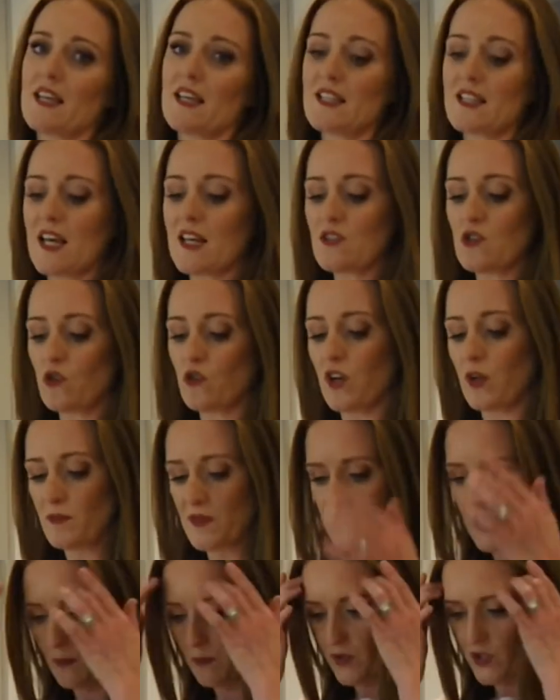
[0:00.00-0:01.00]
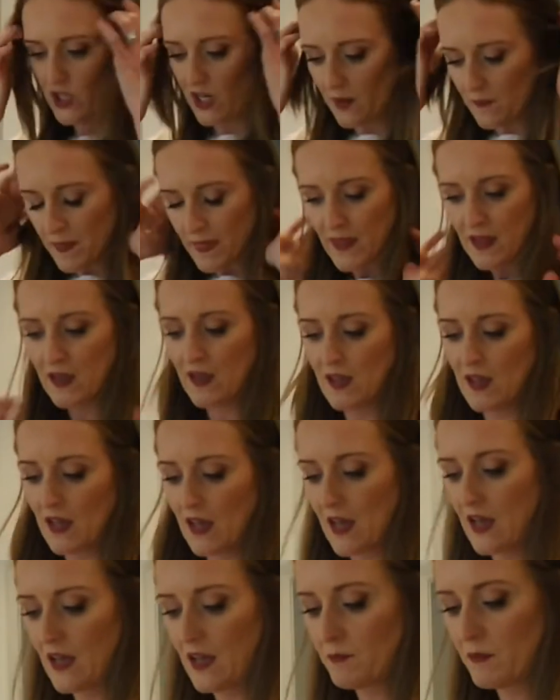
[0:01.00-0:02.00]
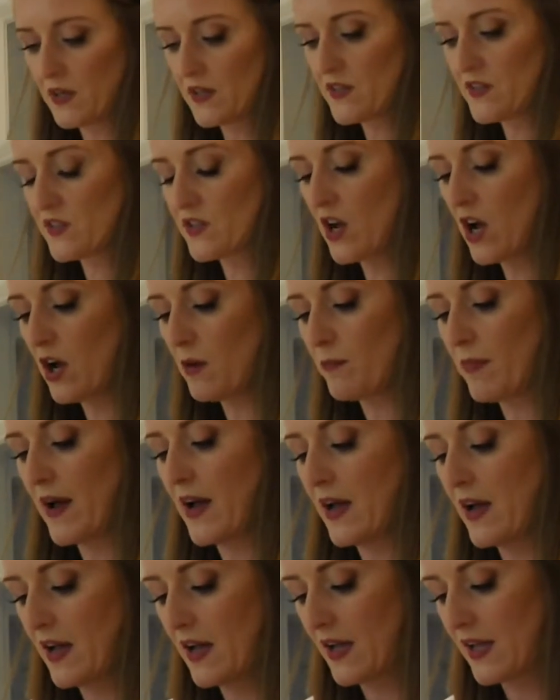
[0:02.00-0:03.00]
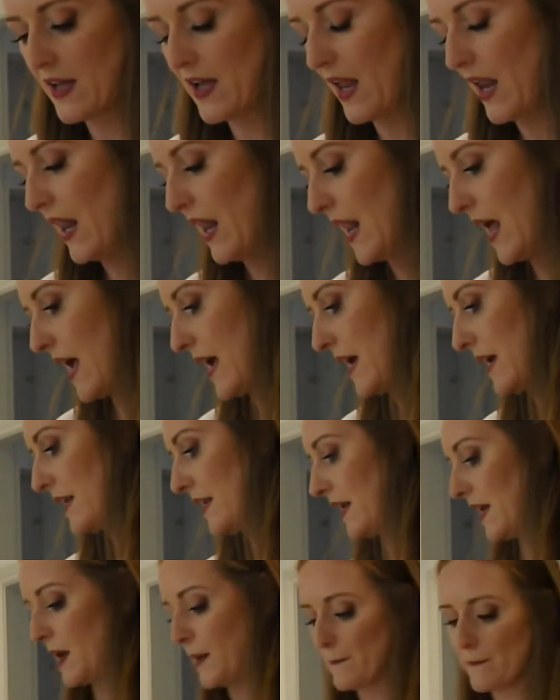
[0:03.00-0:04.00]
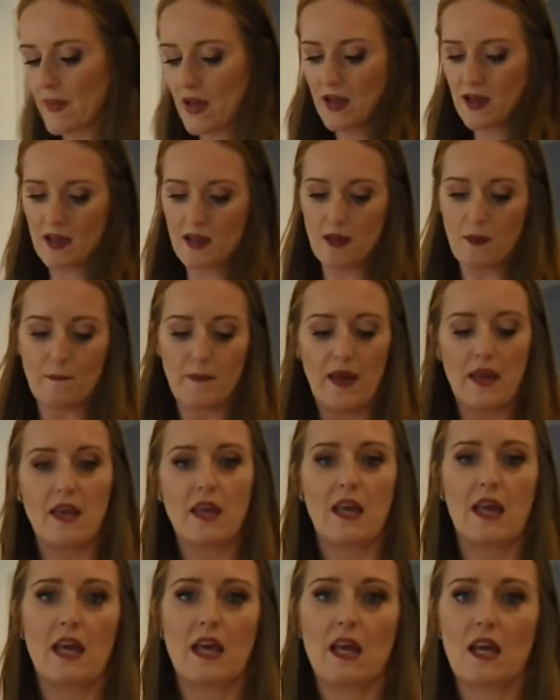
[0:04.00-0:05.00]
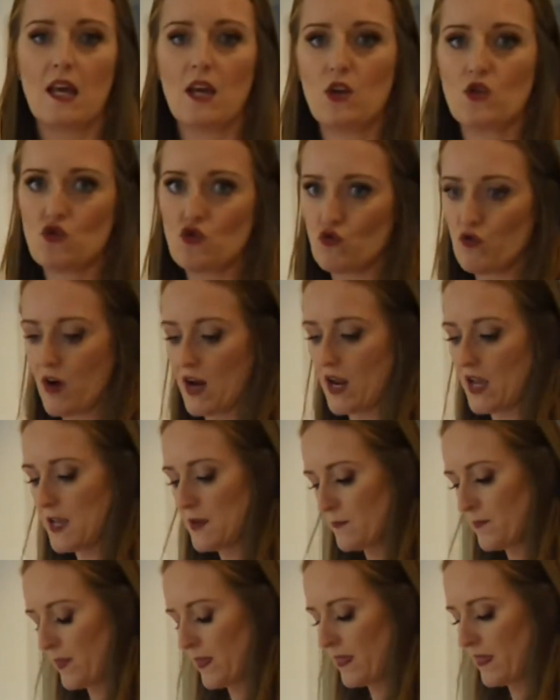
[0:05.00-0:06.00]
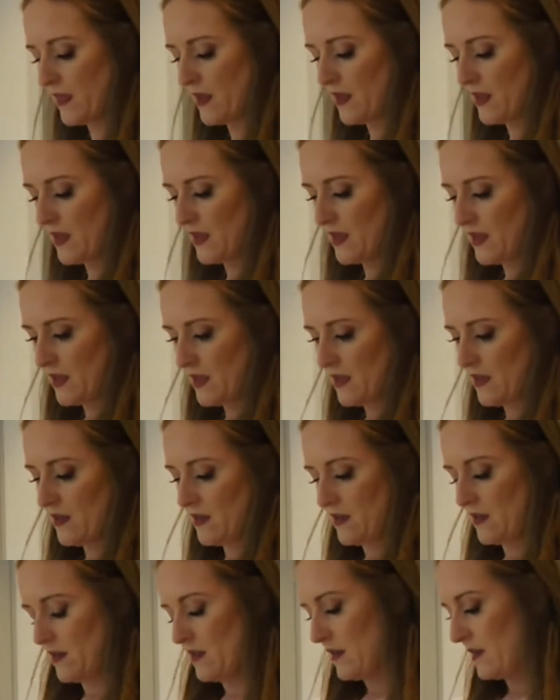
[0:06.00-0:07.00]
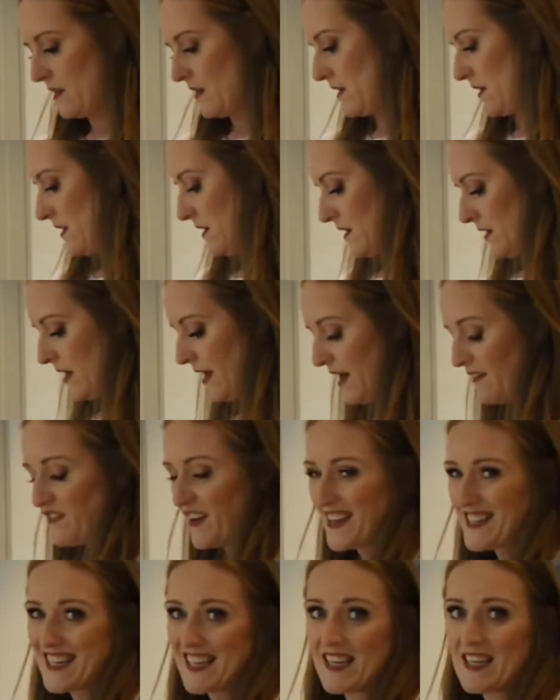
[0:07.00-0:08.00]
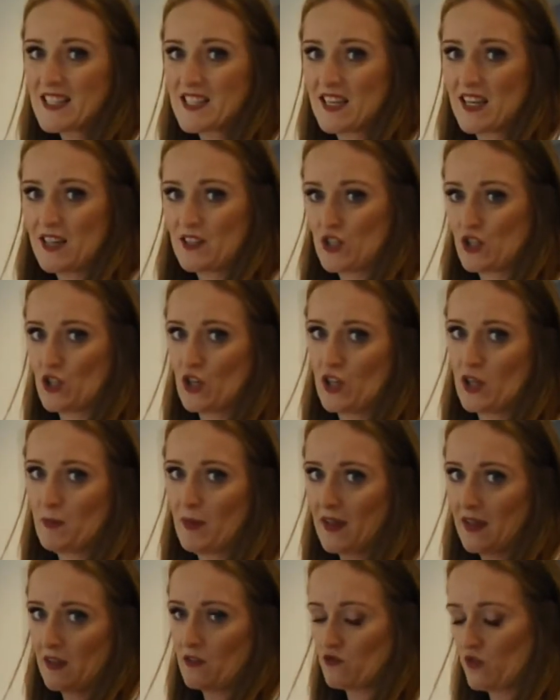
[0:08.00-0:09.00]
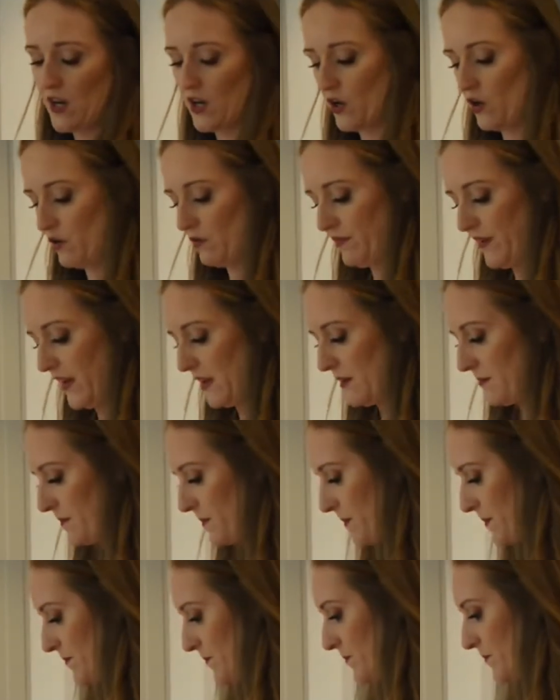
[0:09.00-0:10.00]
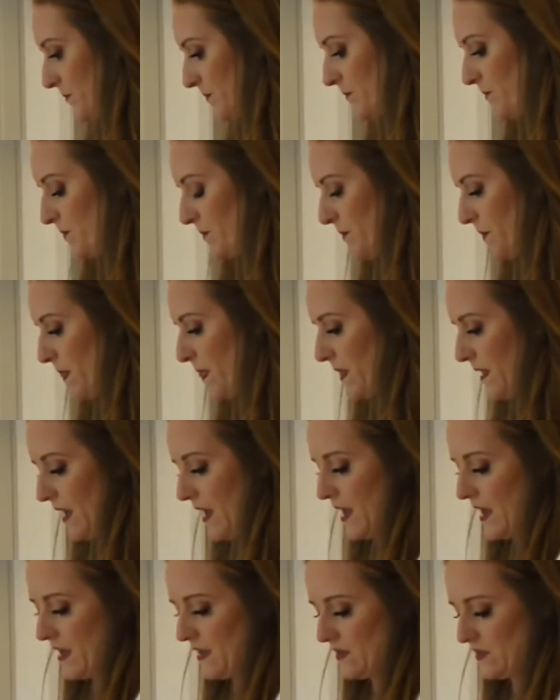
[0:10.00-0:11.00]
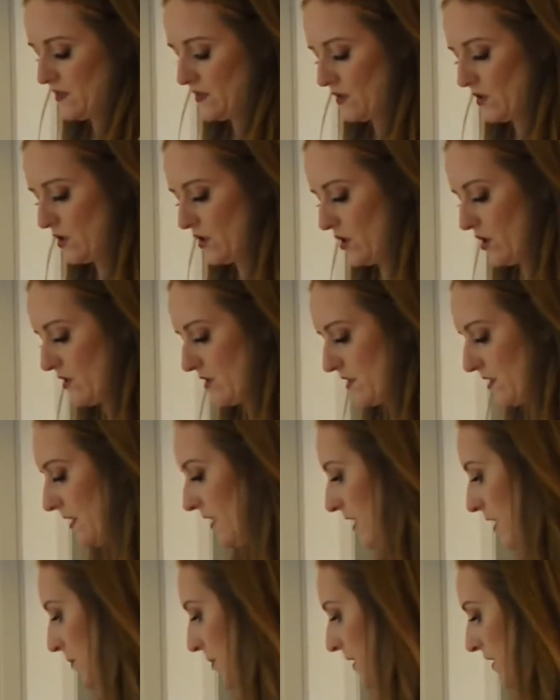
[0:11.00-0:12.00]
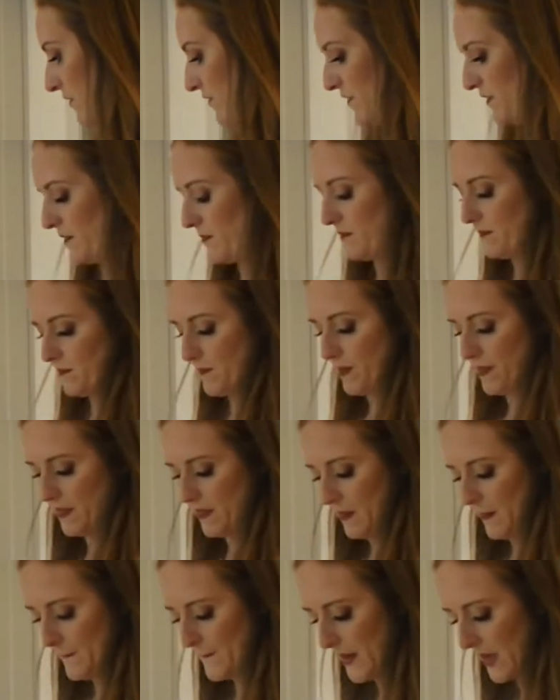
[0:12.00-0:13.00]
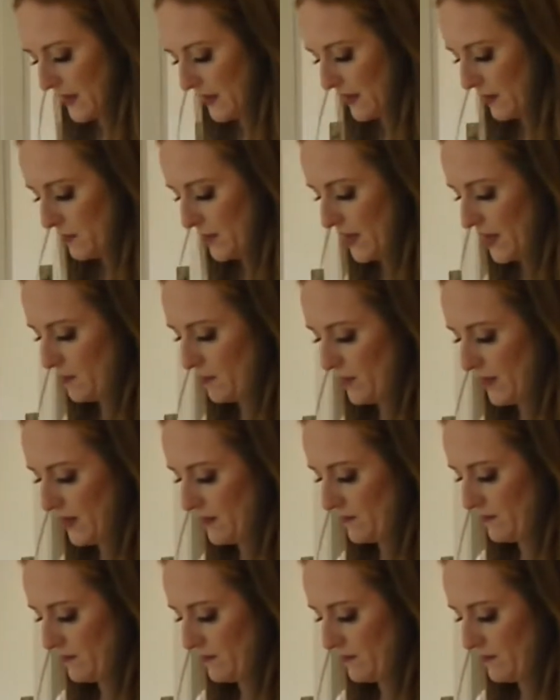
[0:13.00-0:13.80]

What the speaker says: so that's already up to temperature. I'm going to start by lining my baking tray. I find it easier to turn the baking tray over and cut a little bit of baking paper,